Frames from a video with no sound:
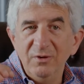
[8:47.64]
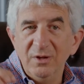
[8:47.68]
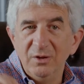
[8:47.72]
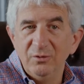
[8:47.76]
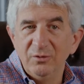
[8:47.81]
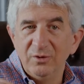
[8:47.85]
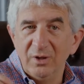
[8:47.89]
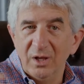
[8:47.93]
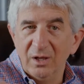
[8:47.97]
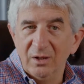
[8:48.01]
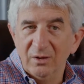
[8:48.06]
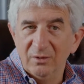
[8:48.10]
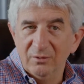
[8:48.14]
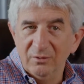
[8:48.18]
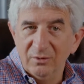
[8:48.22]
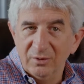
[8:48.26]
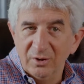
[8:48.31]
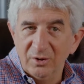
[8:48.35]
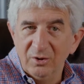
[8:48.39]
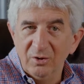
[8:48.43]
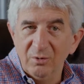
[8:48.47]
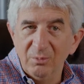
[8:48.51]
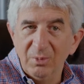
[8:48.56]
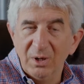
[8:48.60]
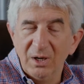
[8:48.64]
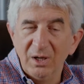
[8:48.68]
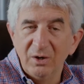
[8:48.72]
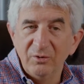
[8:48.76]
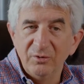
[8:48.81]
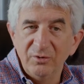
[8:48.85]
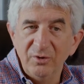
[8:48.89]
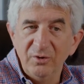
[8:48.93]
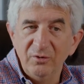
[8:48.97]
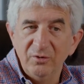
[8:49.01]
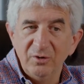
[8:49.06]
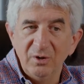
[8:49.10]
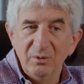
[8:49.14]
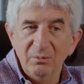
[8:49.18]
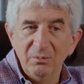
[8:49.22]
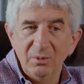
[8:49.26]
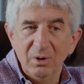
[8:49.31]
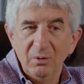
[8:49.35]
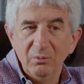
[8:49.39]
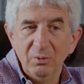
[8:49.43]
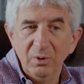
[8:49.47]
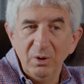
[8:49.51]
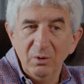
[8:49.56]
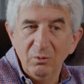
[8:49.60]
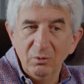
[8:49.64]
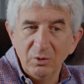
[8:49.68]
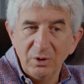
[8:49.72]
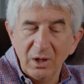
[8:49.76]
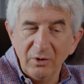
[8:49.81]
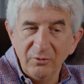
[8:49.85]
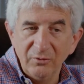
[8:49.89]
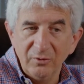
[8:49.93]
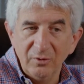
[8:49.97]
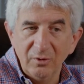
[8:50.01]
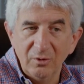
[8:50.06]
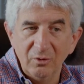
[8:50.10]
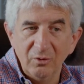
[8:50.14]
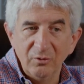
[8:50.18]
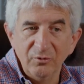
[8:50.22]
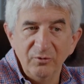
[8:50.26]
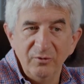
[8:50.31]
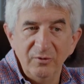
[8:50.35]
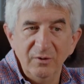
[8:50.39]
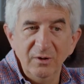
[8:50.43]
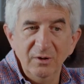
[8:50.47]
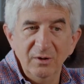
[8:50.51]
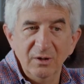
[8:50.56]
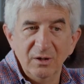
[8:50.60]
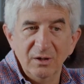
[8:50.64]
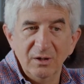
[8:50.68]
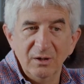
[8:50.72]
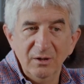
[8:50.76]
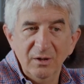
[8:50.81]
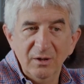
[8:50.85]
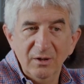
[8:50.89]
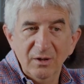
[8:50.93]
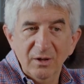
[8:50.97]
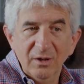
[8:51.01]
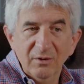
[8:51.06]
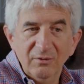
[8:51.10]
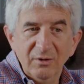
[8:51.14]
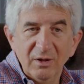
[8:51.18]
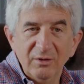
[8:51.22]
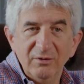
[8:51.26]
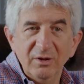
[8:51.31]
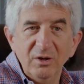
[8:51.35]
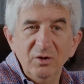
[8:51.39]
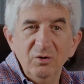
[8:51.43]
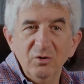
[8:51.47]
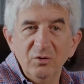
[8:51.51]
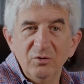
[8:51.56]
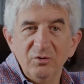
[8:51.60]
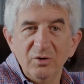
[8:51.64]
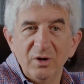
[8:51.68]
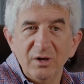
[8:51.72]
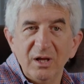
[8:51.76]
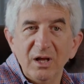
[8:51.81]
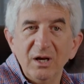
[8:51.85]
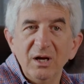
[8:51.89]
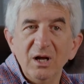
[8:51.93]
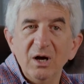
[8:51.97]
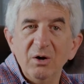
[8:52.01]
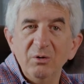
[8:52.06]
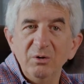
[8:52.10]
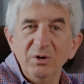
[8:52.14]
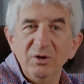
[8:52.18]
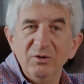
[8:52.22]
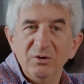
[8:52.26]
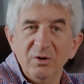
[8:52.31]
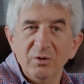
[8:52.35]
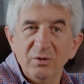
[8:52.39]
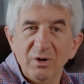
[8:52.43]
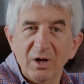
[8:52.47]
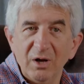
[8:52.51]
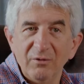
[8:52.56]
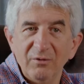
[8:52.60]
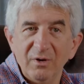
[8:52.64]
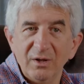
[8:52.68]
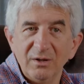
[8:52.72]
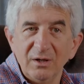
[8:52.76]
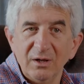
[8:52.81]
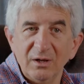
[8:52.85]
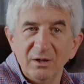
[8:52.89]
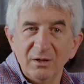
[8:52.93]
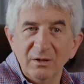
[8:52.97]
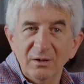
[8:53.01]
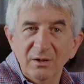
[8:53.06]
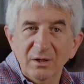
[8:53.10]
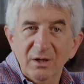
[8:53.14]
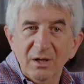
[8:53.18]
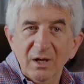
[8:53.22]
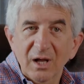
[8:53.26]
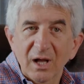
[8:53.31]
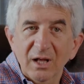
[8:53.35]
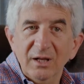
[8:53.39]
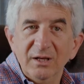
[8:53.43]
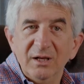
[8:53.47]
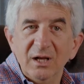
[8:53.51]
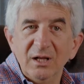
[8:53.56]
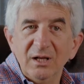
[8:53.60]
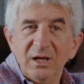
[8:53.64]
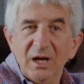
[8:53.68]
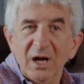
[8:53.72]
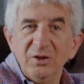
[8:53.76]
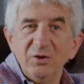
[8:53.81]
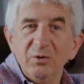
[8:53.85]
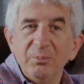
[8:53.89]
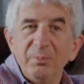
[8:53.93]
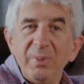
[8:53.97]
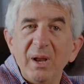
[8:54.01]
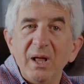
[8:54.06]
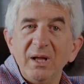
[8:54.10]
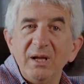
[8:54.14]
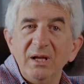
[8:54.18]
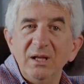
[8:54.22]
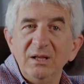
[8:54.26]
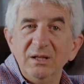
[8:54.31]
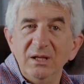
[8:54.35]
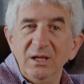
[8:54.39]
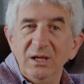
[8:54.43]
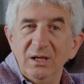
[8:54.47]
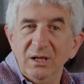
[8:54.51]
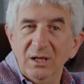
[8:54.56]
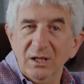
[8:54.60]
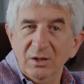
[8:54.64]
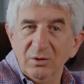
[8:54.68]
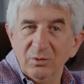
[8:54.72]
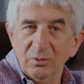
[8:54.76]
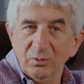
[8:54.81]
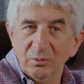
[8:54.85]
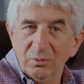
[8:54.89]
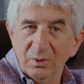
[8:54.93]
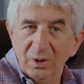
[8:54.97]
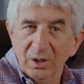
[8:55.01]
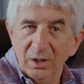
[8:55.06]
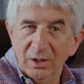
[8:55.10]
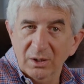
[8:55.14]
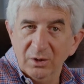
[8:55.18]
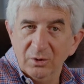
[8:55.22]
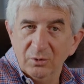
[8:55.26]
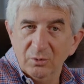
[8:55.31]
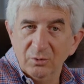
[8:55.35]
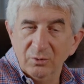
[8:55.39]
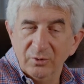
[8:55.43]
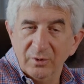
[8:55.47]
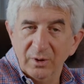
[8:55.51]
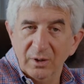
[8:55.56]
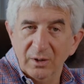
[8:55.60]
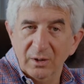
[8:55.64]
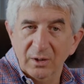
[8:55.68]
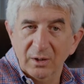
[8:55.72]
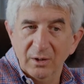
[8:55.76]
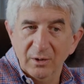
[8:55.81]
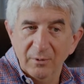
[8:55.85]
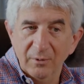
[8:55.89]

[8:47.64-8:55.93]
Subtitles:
into the human ecosystem. We would also consider that the user can own his own avatar and can kind of plug it in into the